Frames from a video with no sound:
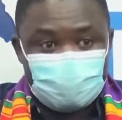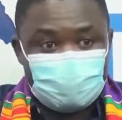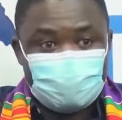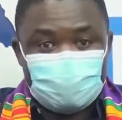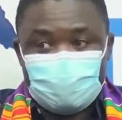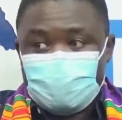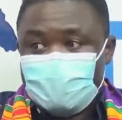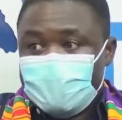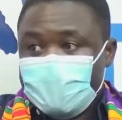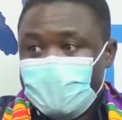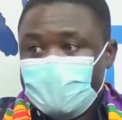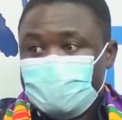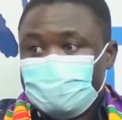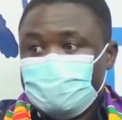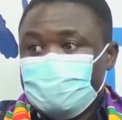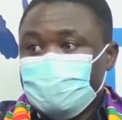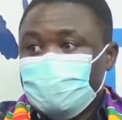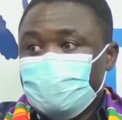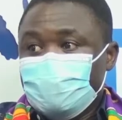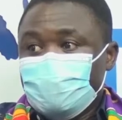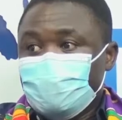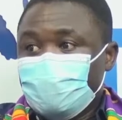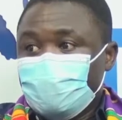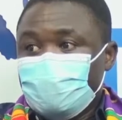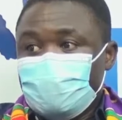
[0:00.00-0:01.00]
that
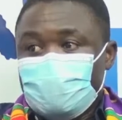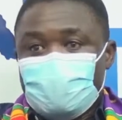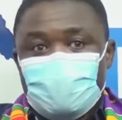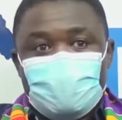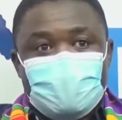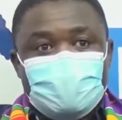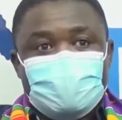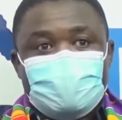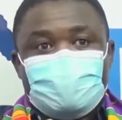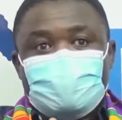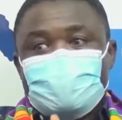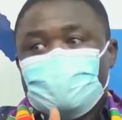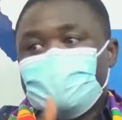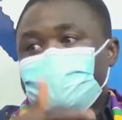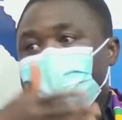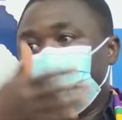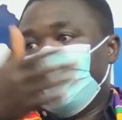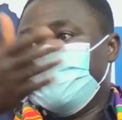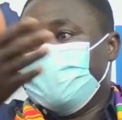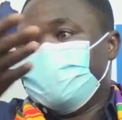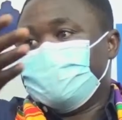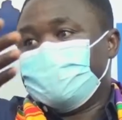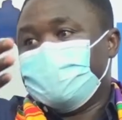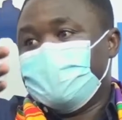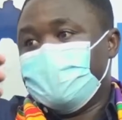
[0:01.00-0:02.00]
you won't go and sit down
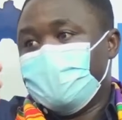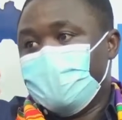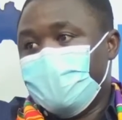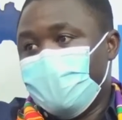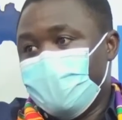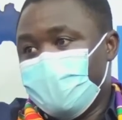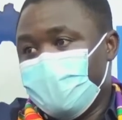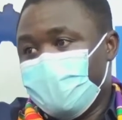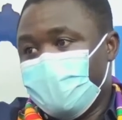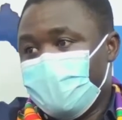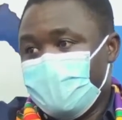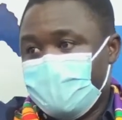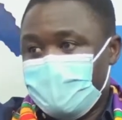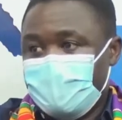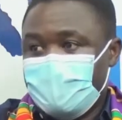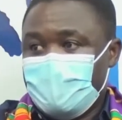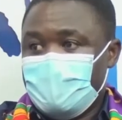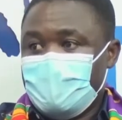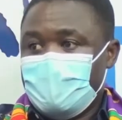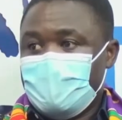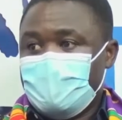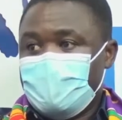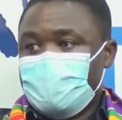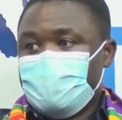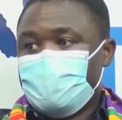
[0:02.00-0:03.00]
and say, oh,
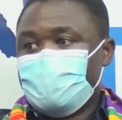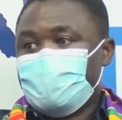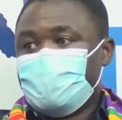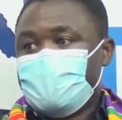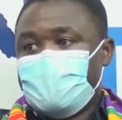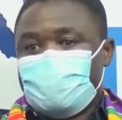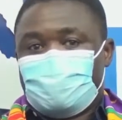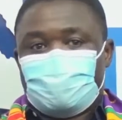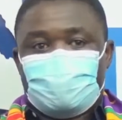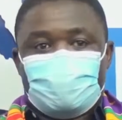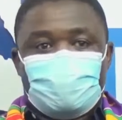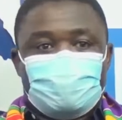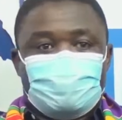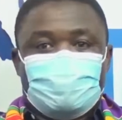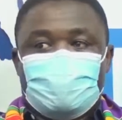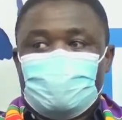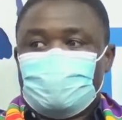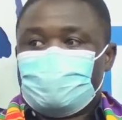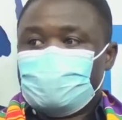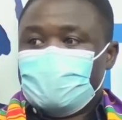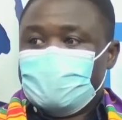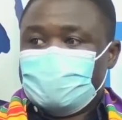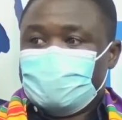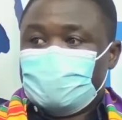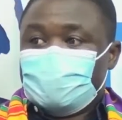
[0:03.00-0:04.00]
I thought the
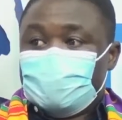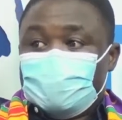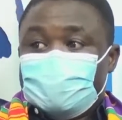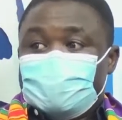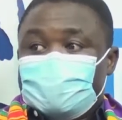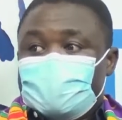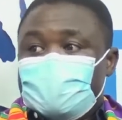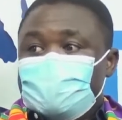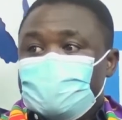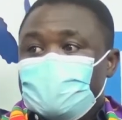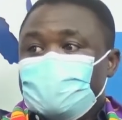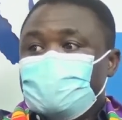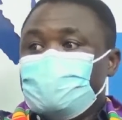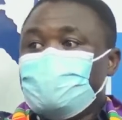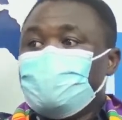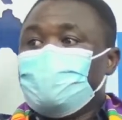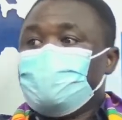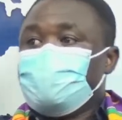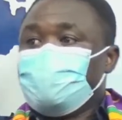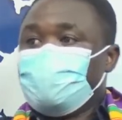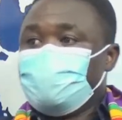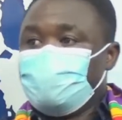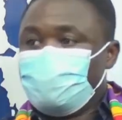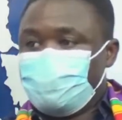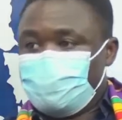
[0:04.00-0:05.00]
project was coming
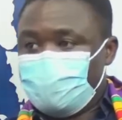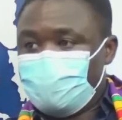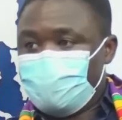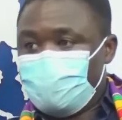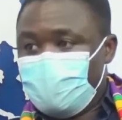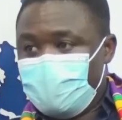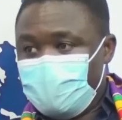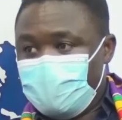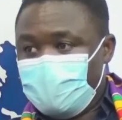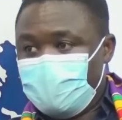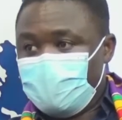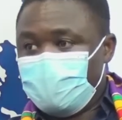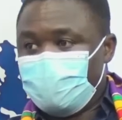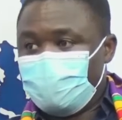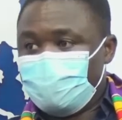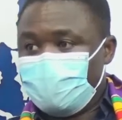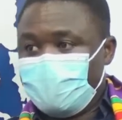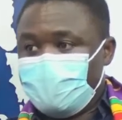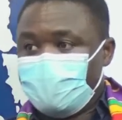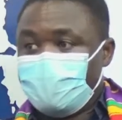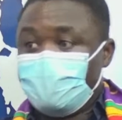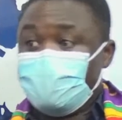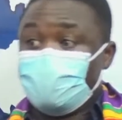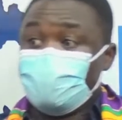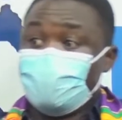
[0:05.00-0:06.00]
to me, but
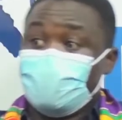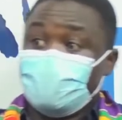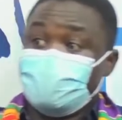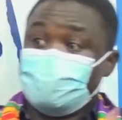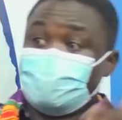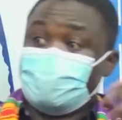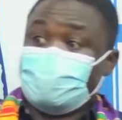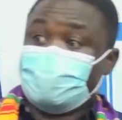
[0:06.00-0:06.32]
then it went